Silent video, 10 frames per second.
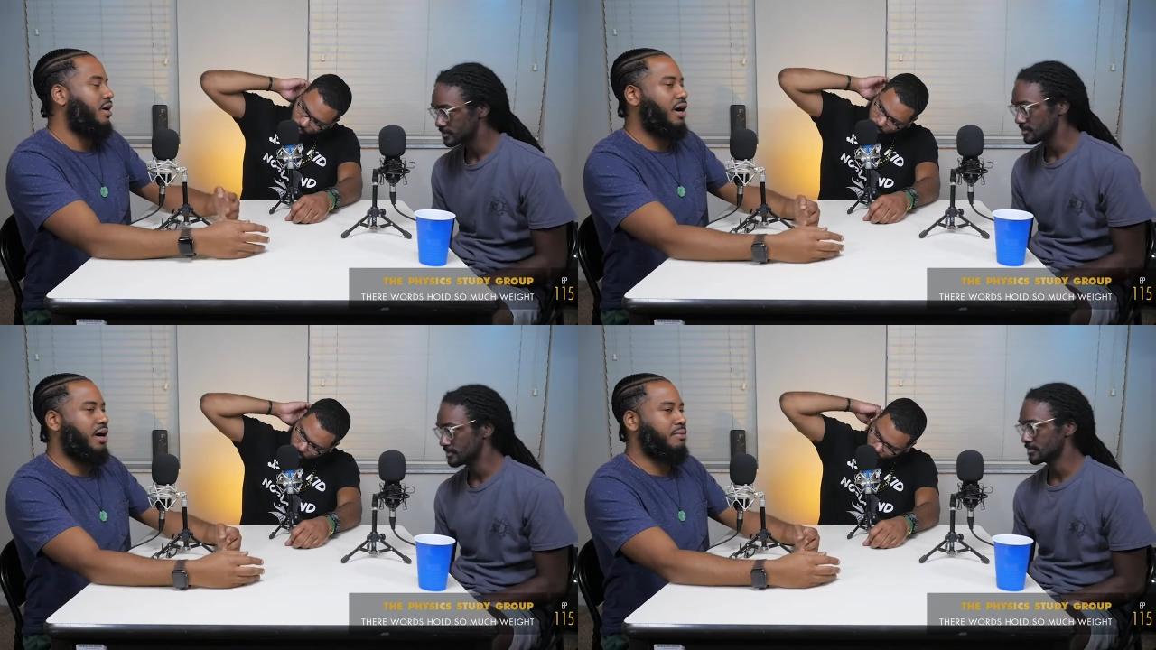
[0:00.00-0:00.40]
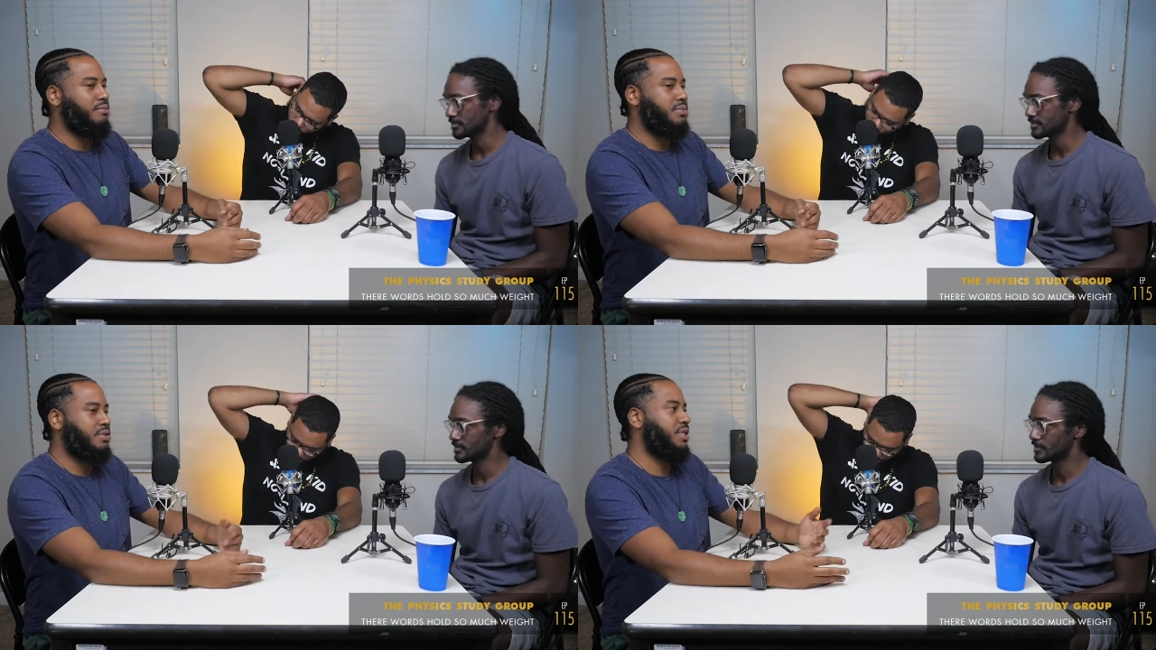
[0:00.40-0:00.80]

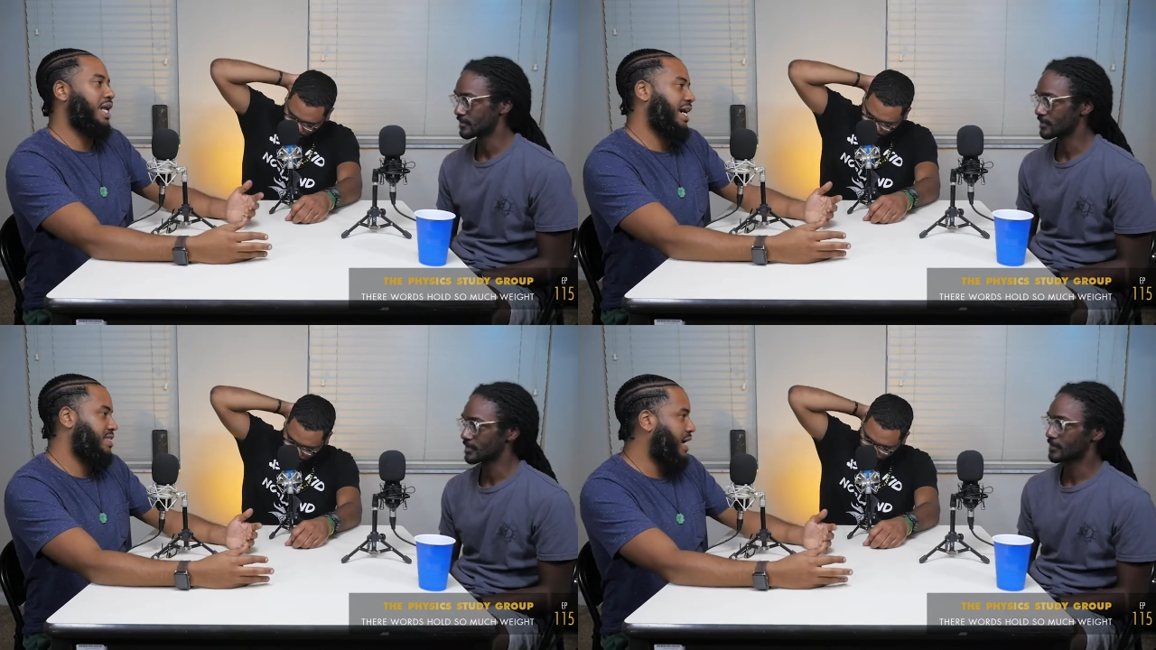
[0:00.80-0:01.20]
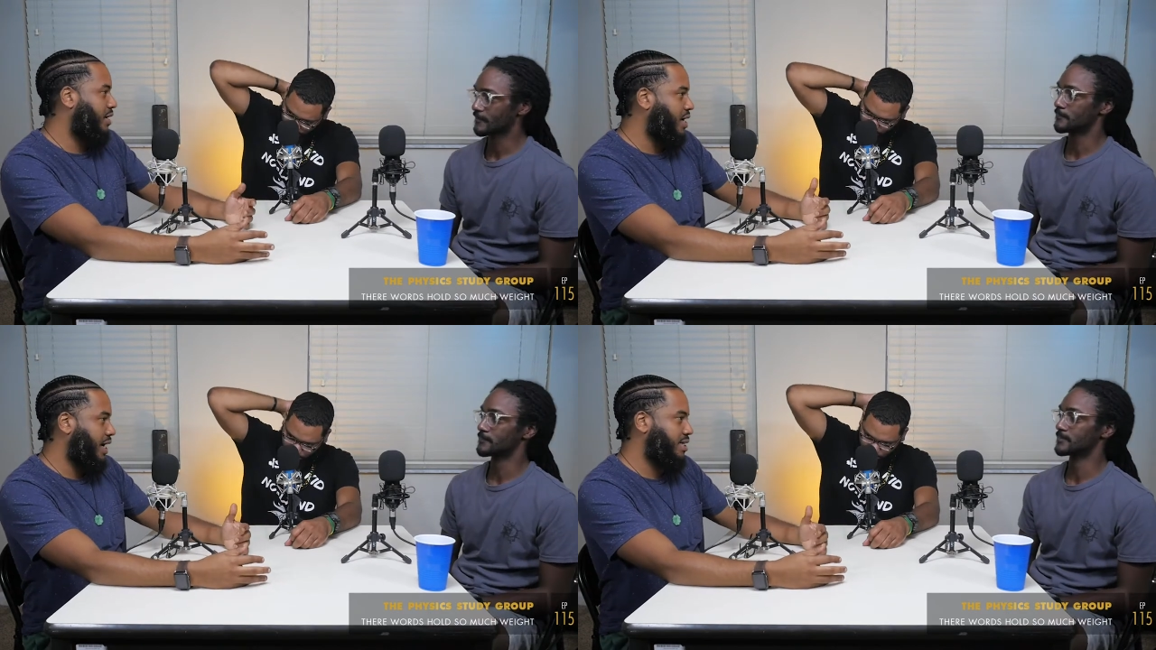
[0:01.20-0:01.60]
Speaker 1: um, you know, the last
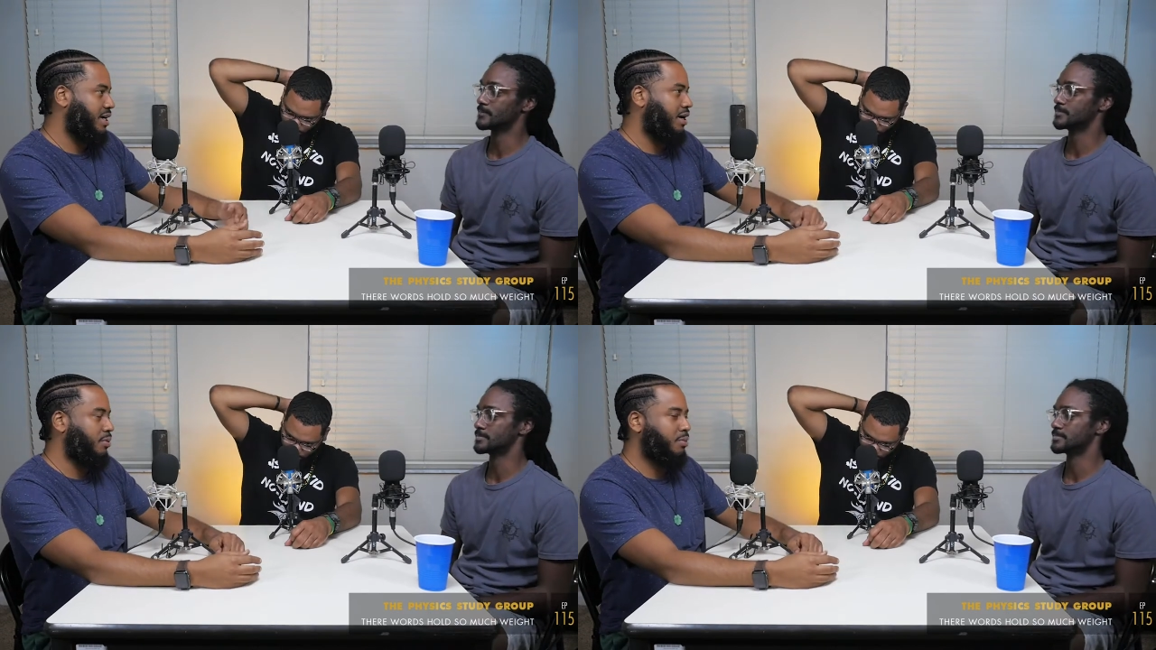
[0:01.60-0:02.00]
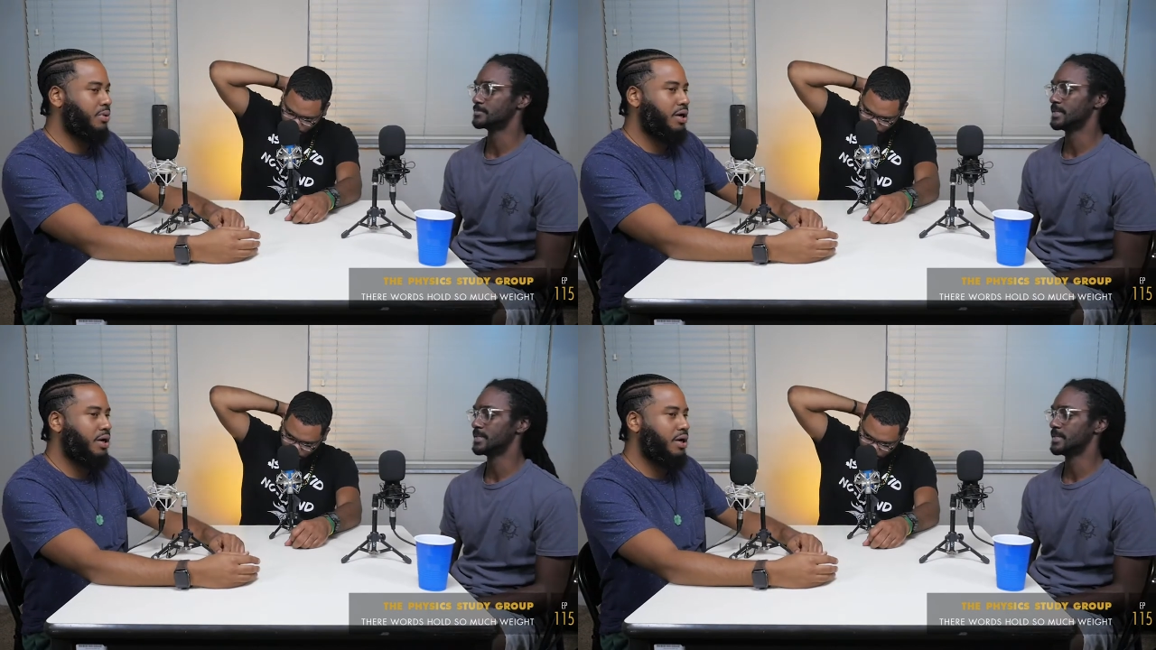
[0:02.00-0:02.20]
Outkast mm. album.